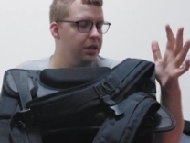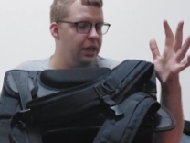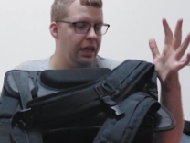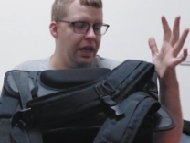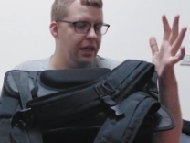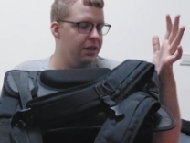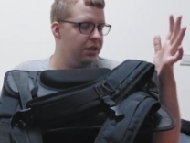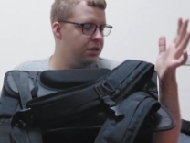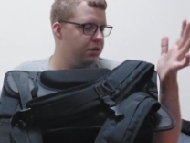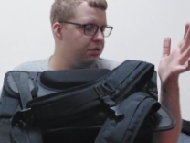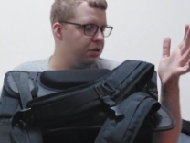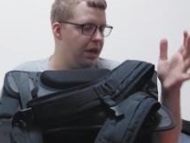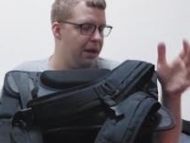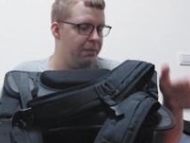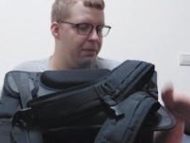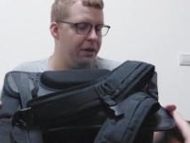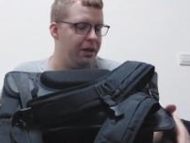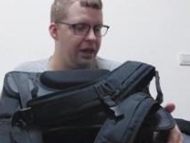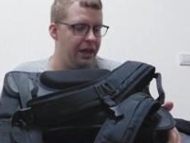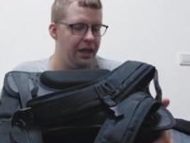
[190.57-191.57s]
yeah,
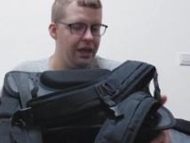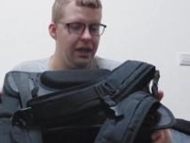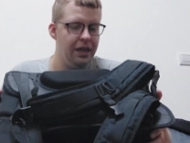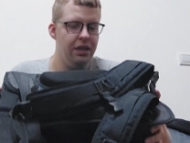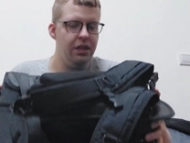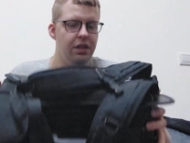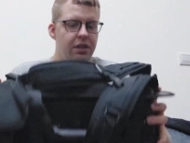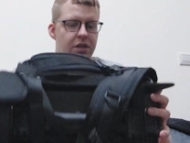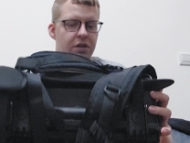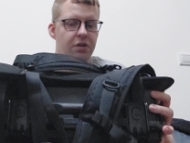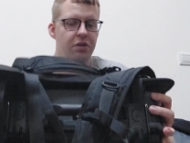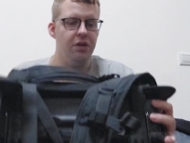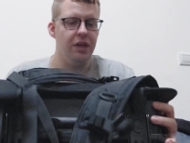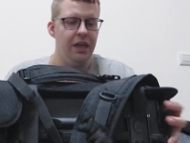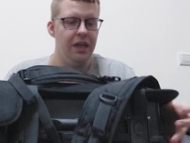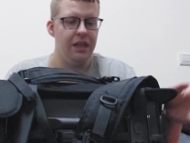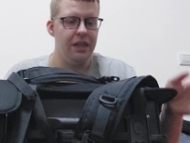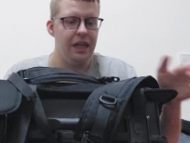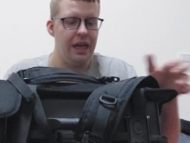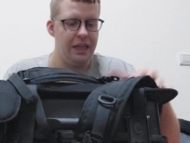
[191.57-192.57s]
strap it in. So you
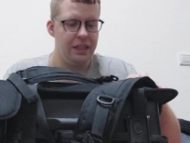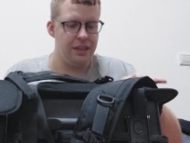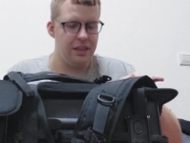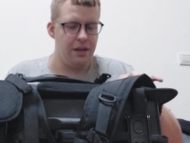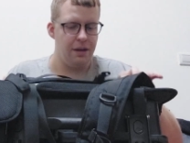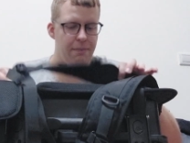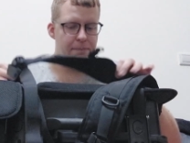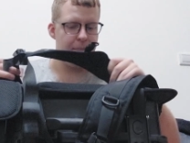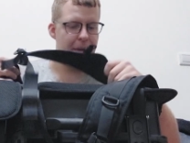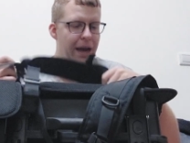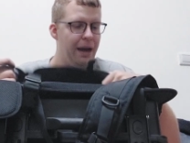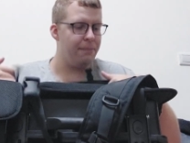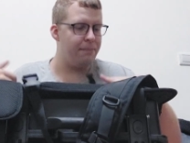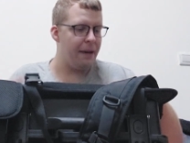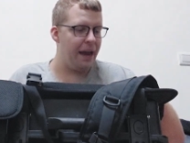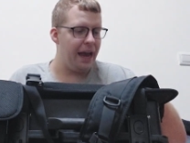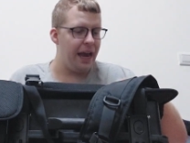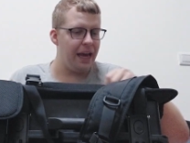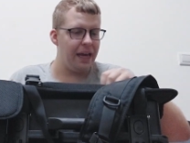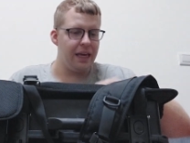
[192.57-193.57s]
get a nice little
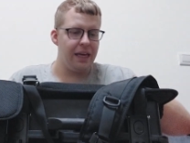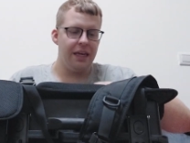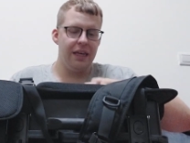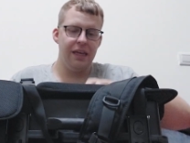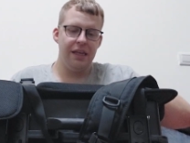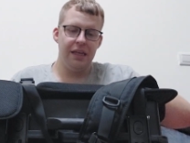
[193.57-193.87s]
backpack.